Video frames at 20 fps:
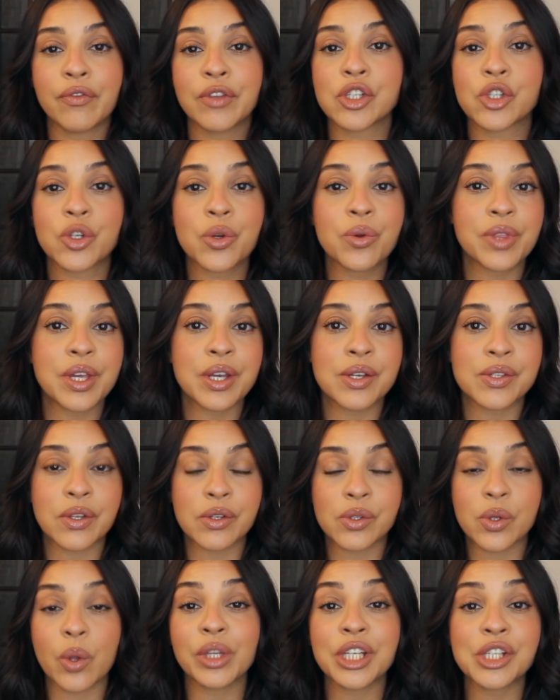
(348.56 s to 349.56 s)
The truth is,
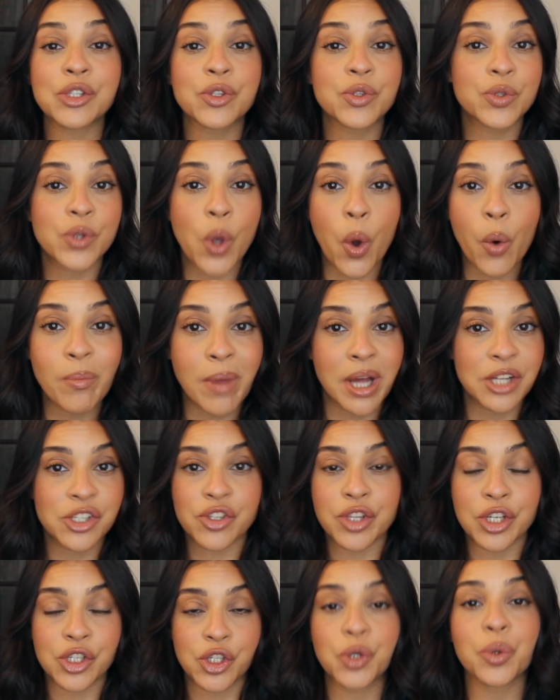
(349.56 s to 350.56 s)
there's only so
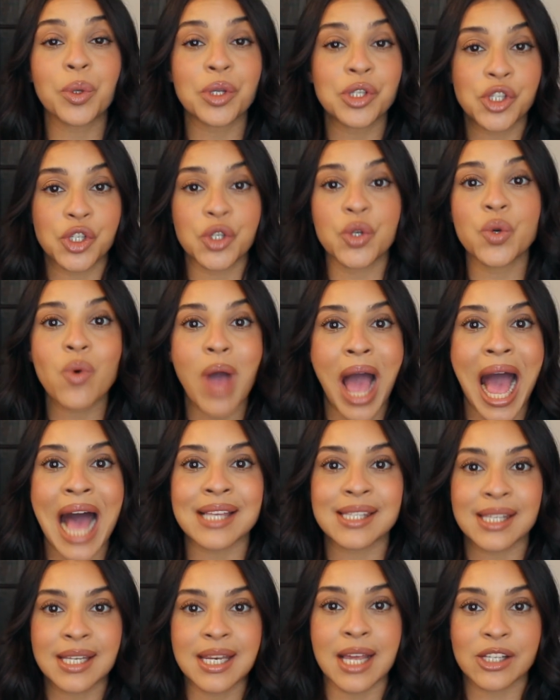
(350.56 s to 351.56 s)
much that you can do
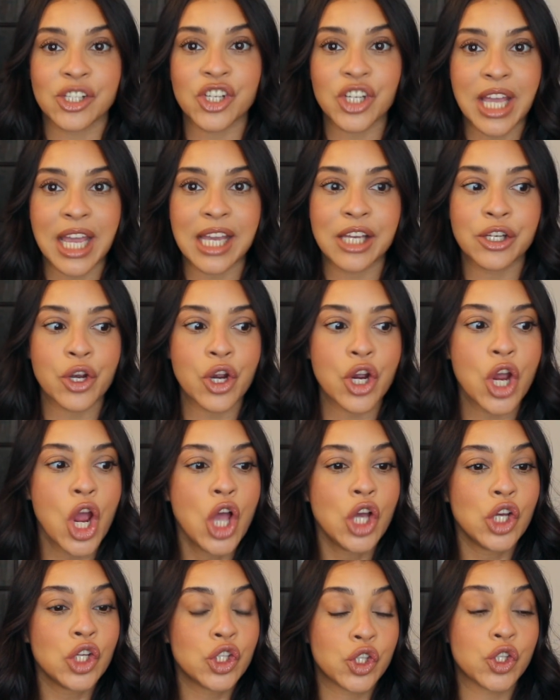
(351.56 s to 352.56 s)
as an educator
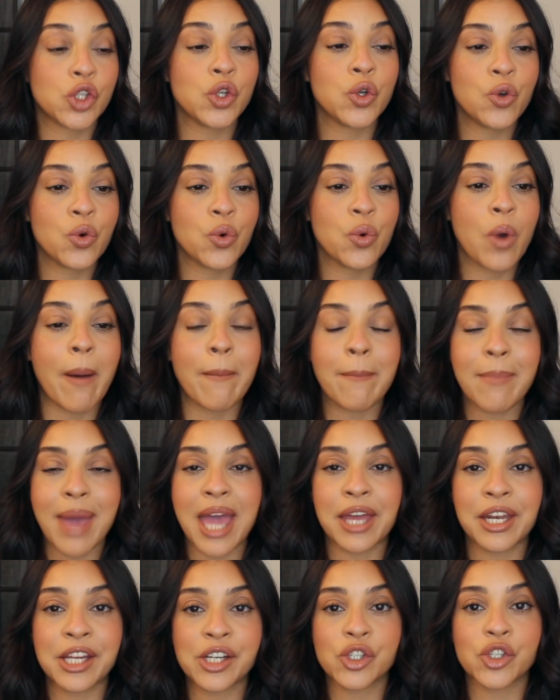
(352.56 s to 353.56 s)
to
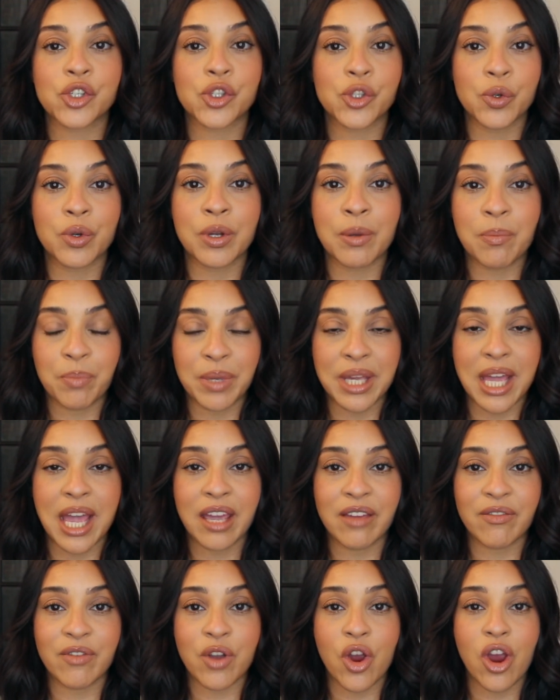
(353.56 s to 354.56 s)
manage student
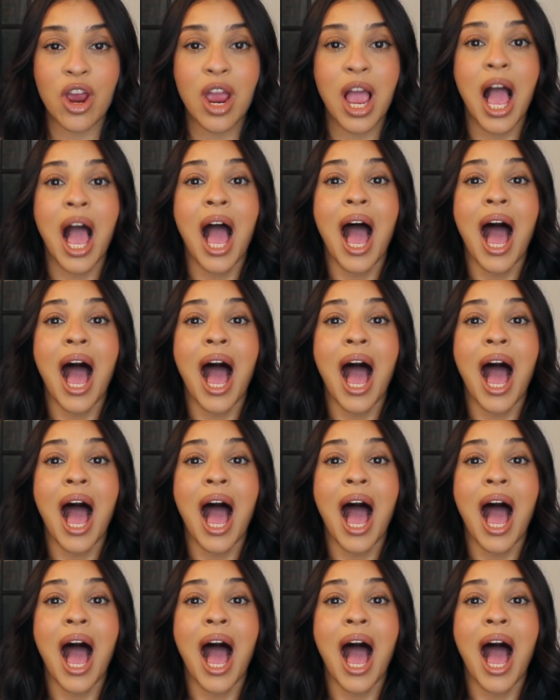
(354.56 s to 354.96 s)
behavior.